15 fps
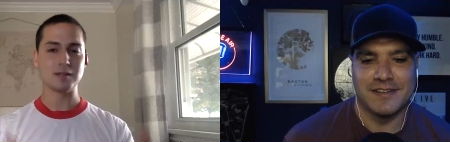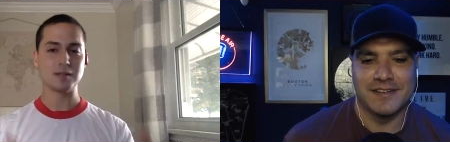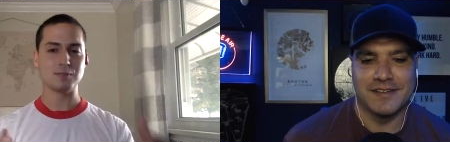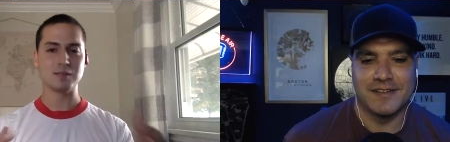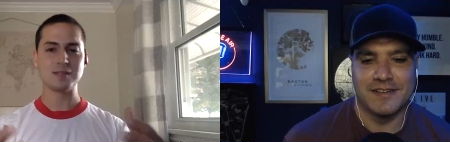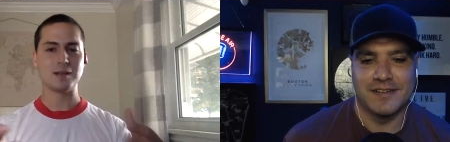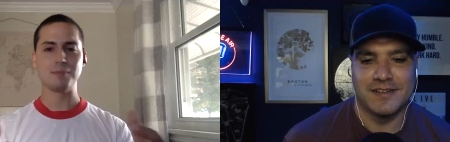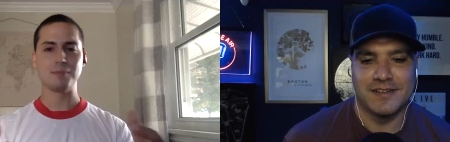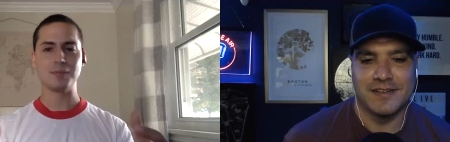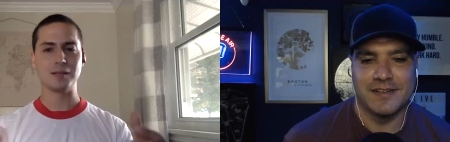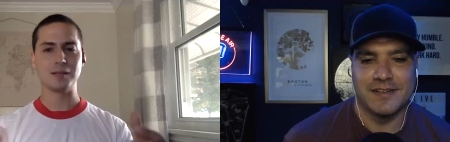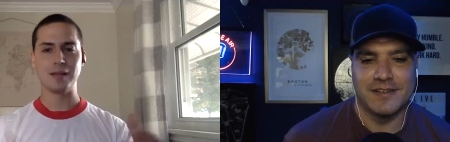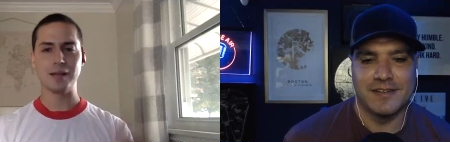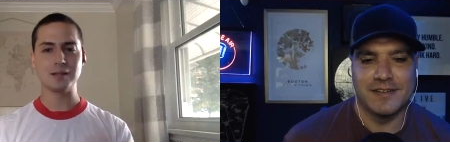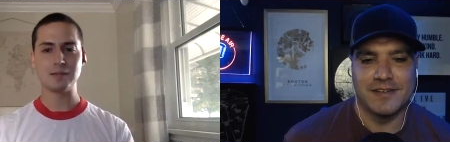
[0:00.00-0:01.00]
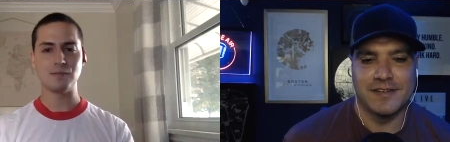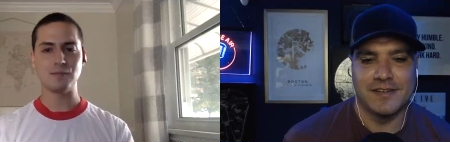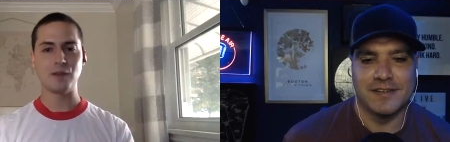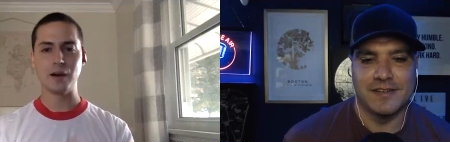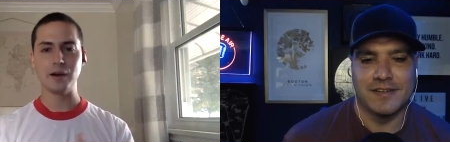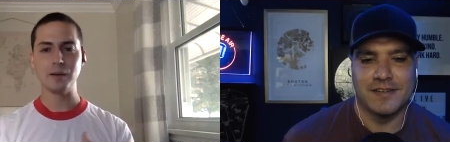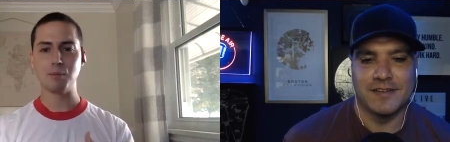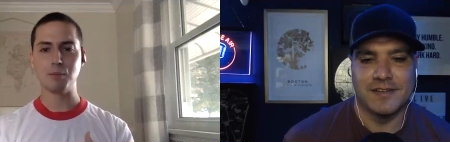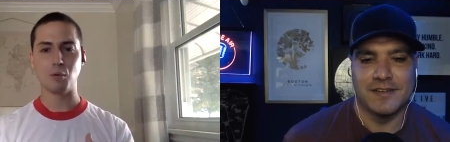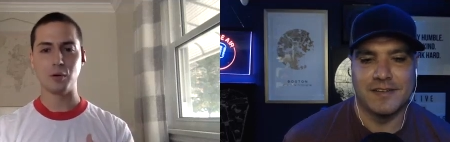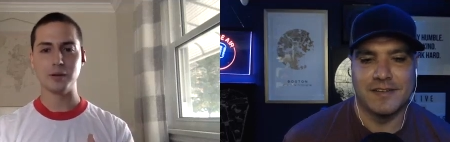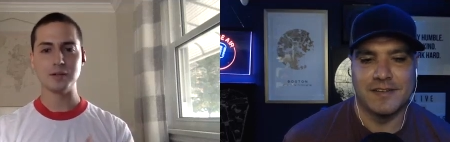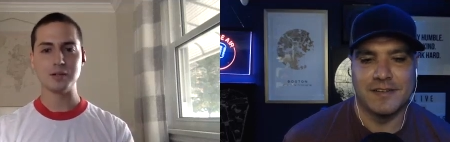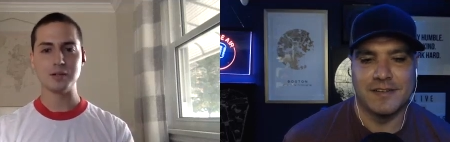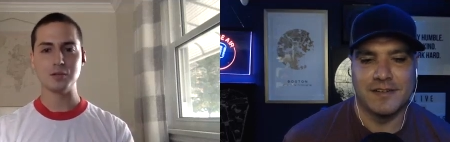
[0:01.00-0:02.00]
Speaker 1: been something that's very important
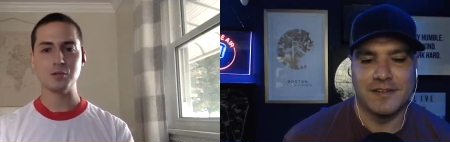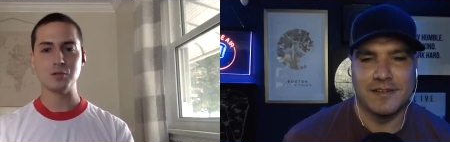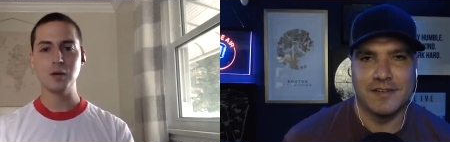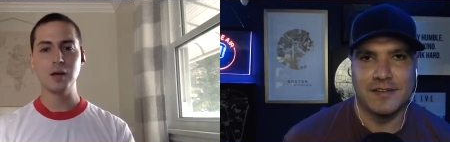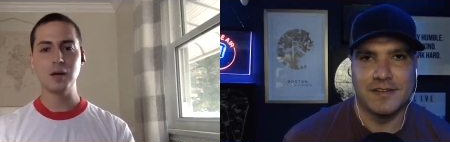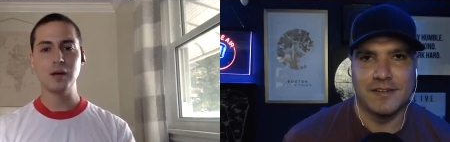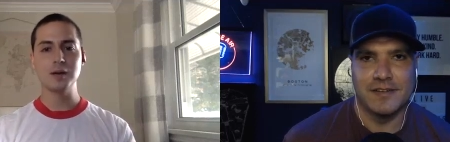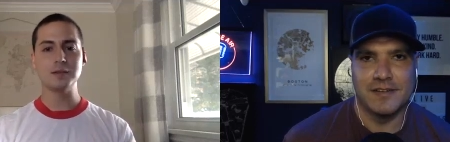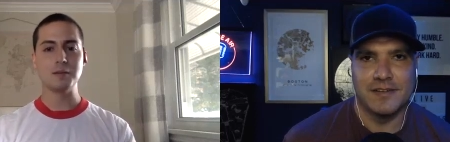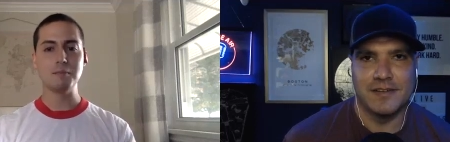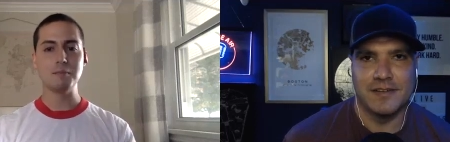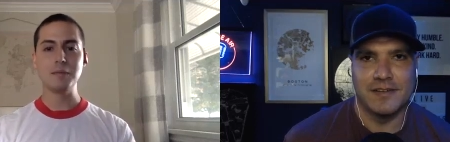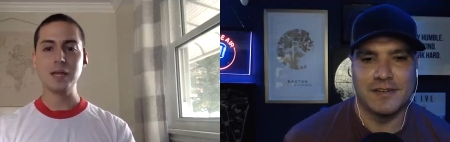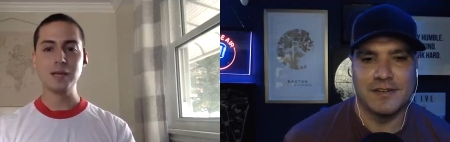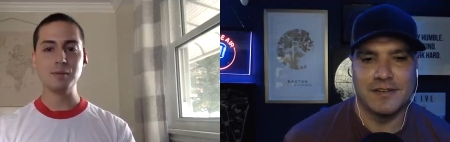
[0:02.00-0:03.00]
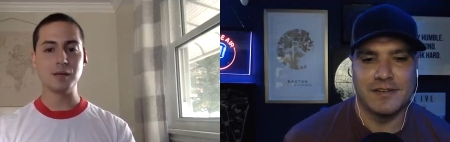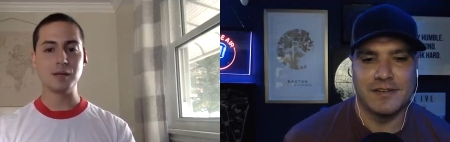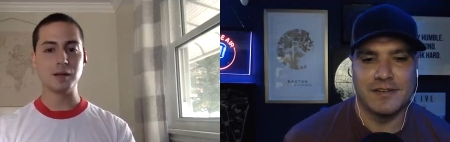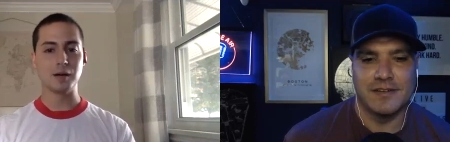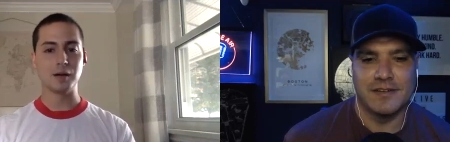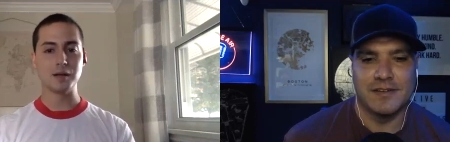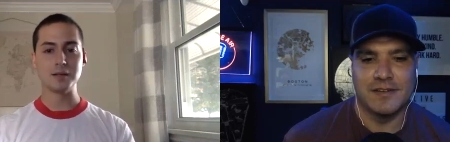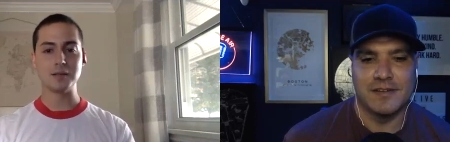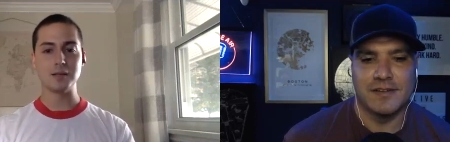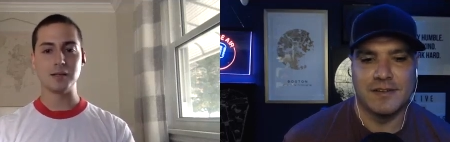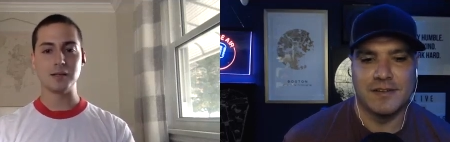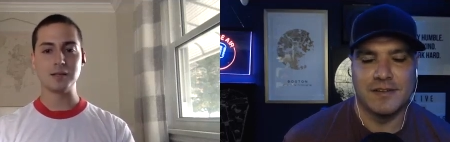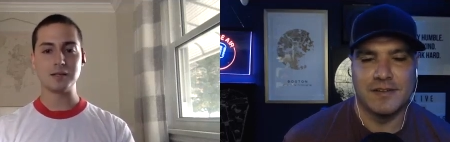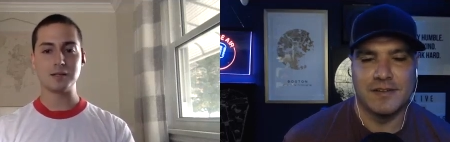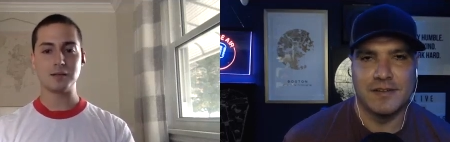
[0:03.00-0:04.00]
to to me because
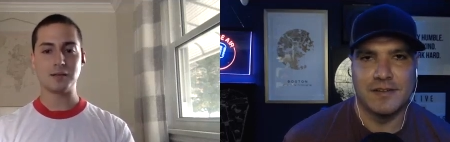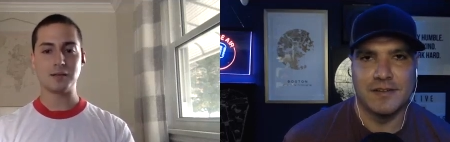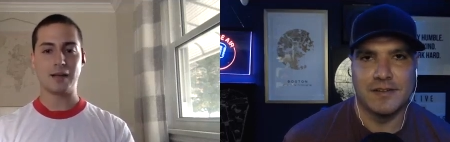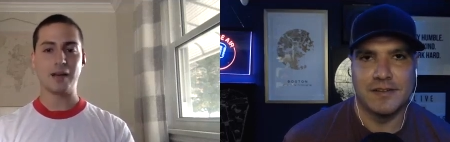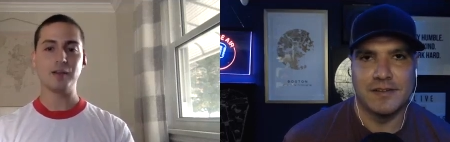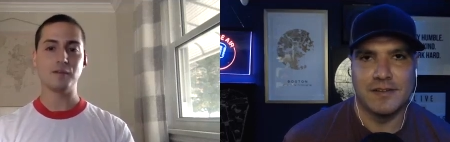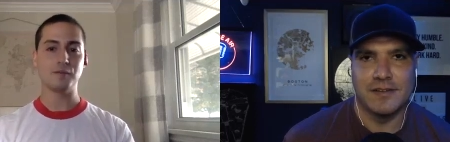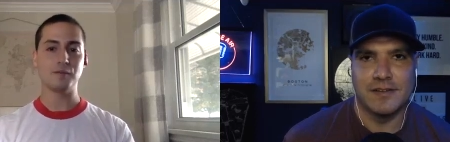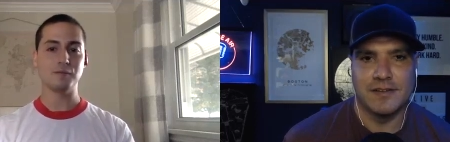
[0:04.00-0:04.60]
it's kind of